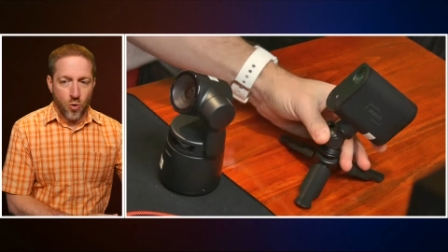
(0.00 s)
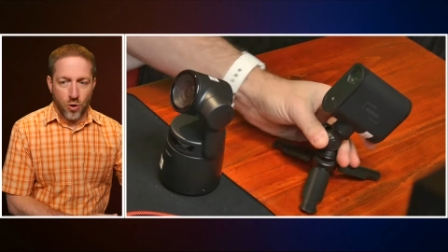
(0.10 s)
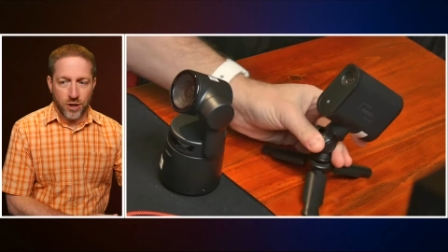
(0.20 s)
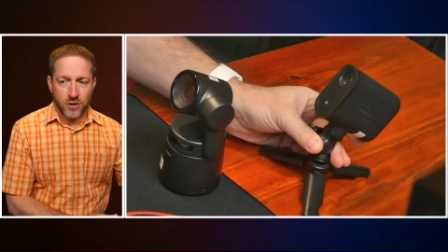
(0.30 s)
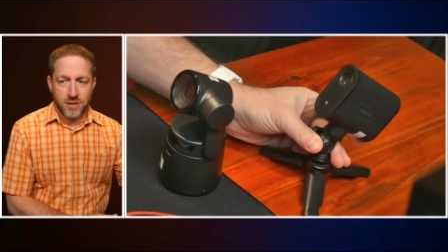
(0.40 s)

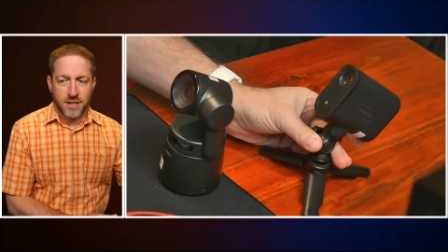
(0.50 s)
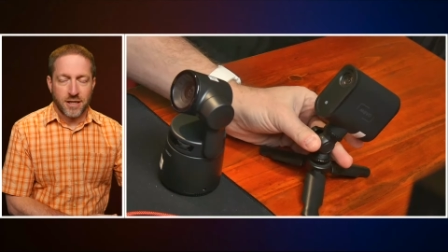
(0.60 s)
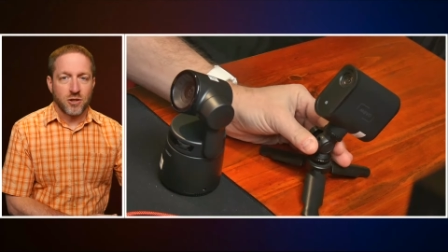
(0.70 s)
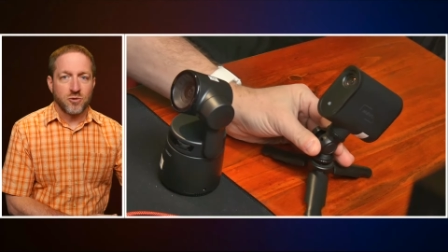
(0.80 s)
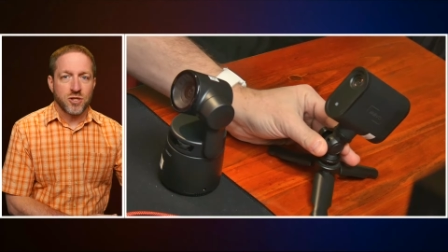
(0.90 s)
or your
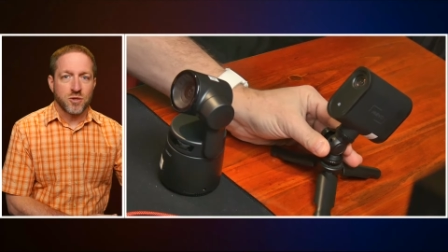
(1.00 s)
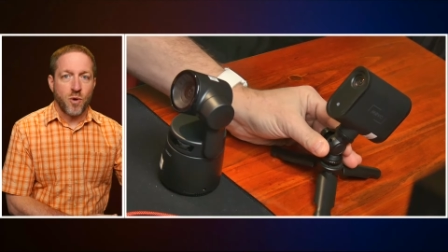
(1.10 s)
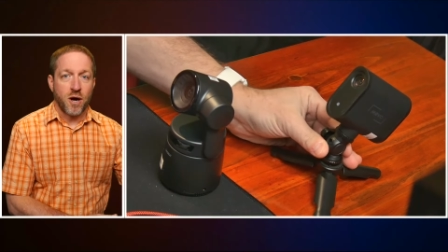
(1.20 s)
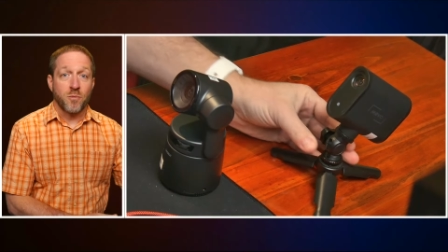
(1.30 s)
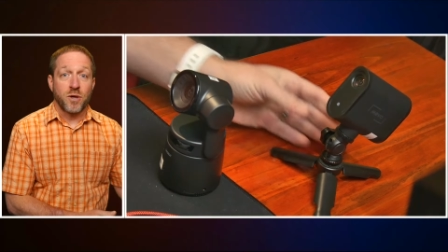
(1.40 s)
standalone
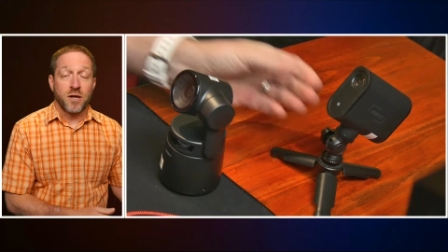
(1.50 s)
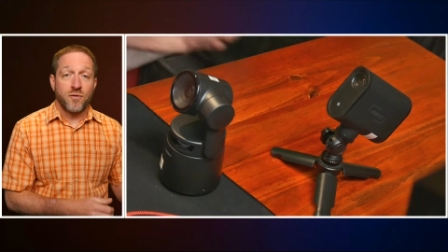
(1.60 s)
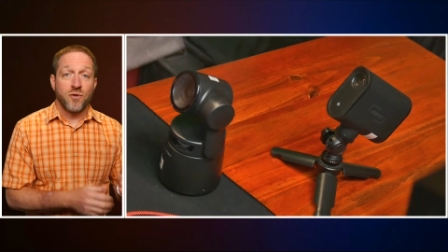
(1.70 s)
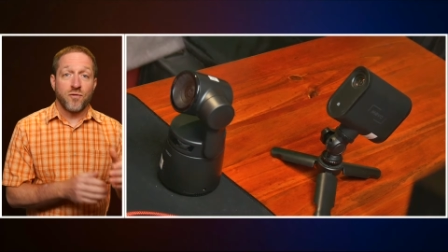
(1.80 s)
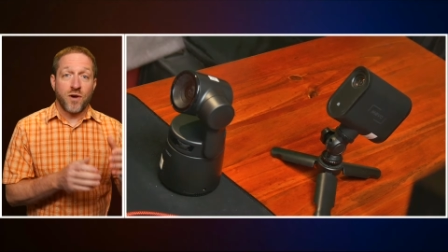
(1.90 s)
smart. But
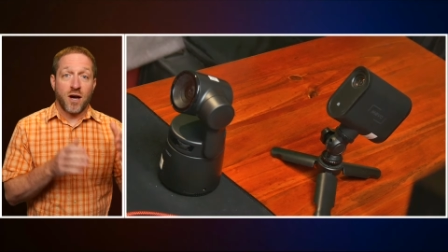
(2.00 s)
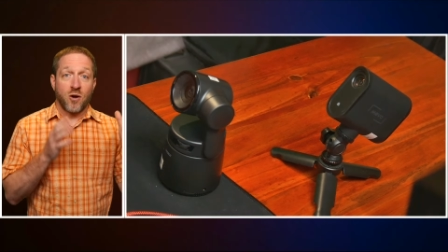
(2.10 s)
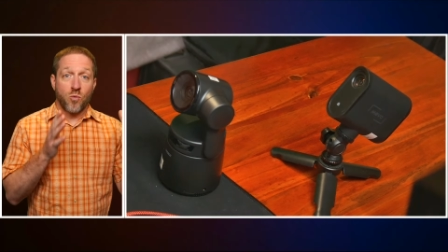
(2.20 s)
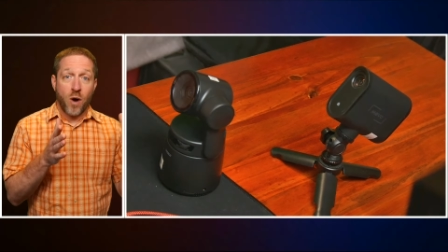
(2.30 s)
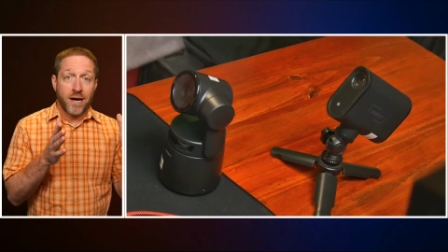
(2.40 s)
if you've got
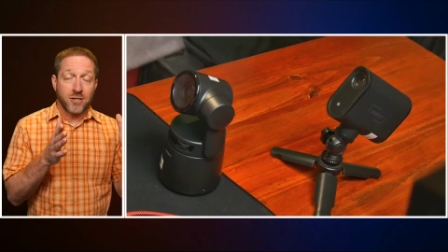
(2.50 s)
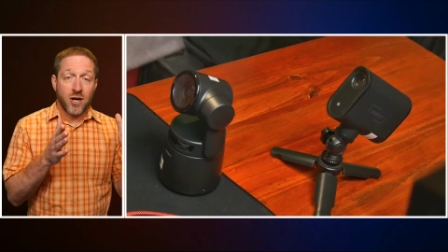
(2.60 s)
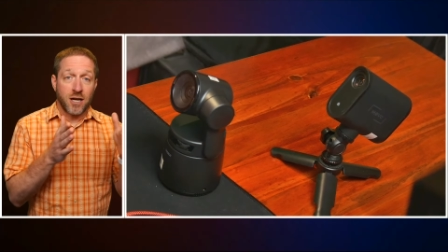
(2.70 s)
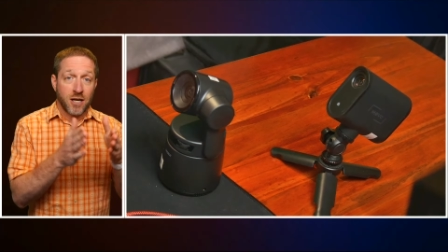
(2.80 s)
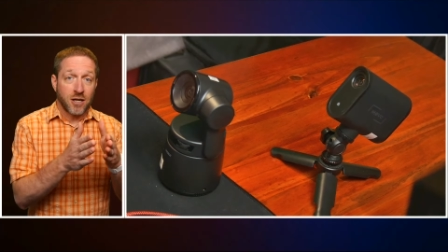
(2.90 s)
a wide
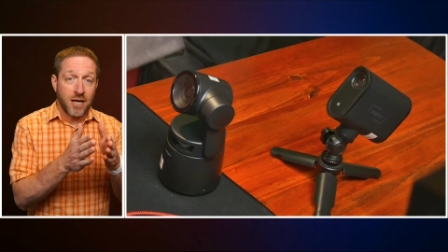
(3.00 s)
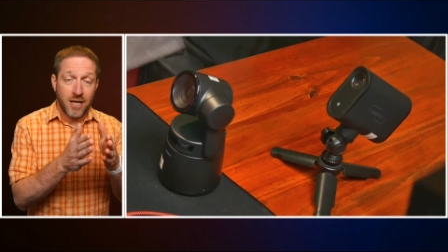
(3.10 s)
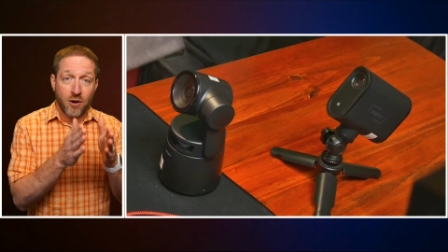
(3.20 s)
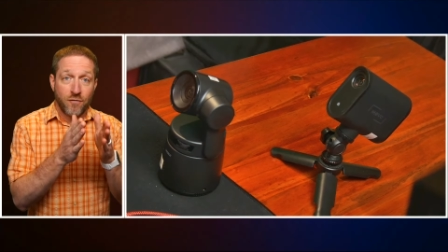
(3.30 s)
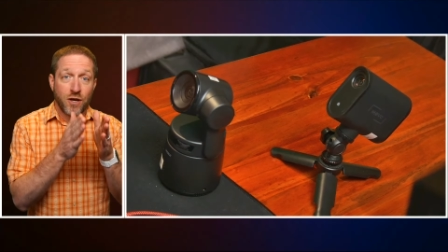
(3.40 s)
shot and a,
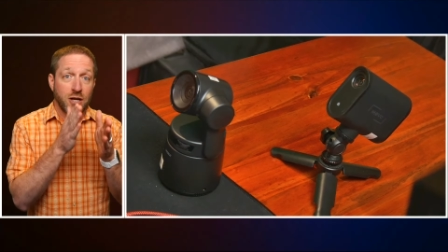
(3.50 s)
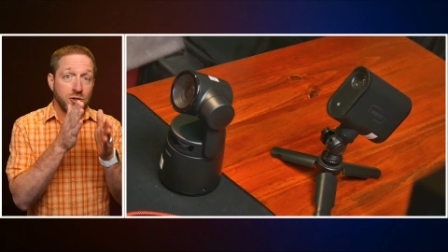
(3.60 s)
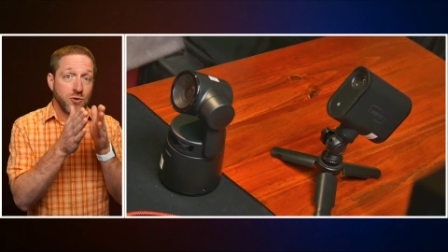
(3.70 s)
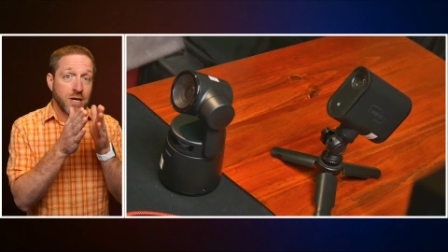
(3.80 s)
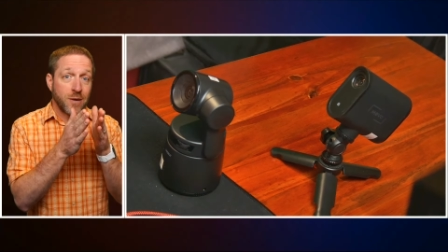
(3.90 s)
you know if you
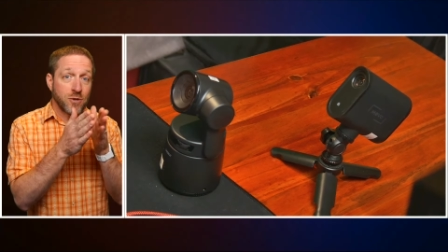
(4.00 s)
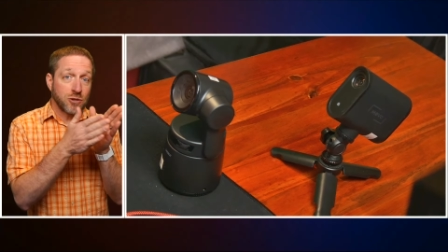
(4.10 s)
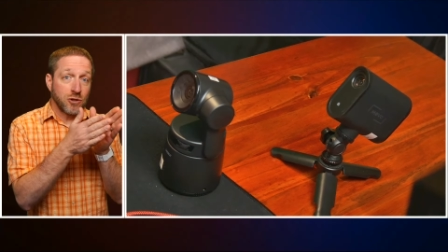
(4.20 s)
got two cameras